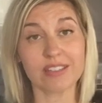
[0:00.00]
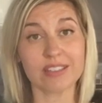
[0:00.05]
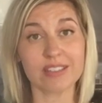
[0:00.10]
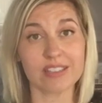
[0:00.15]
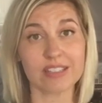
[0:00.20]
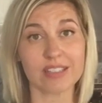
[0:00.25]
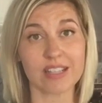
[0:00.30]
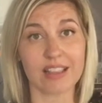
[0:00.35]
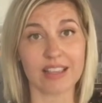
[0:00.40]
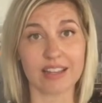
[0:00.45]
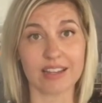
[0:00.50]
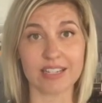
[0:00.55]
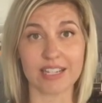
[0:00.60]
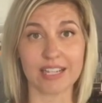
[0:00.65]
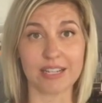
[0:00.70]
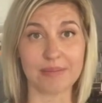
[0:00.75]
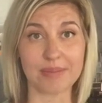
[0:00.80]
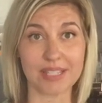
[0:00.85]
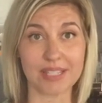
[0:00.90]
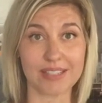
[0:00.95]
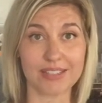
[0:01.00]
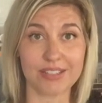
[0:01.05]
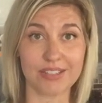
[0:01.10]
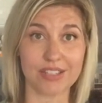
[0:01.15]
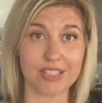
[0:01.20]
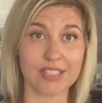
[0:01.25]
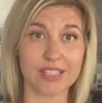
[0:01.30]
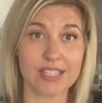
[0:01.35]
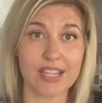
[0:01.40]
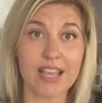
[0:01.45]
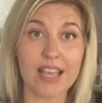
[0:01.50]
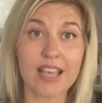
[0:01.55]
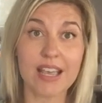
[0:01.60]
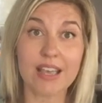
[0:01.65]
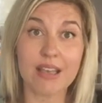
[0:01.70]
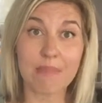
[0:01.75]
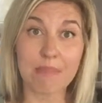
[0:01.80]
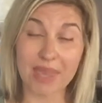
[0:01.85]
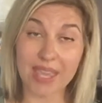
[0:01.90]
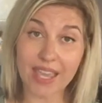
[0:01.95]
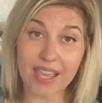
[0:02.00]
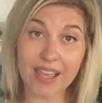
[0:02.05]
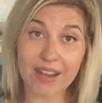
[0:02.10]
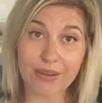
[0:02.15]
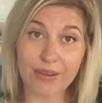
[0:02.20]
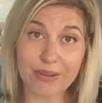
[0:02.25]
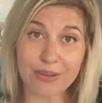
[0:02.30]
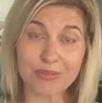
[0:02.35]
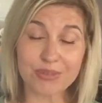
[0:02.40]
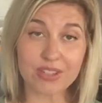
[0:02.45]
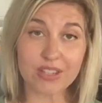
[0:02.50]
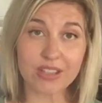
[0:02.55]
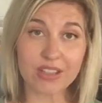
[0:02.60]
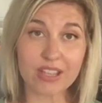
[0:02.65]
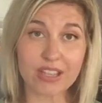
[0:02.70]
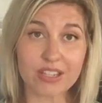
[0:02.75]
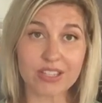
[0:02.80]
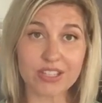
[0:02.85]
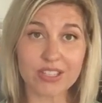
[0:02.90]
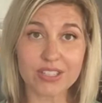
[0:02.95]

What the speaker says: because a lot of times it's just me at home during lunch.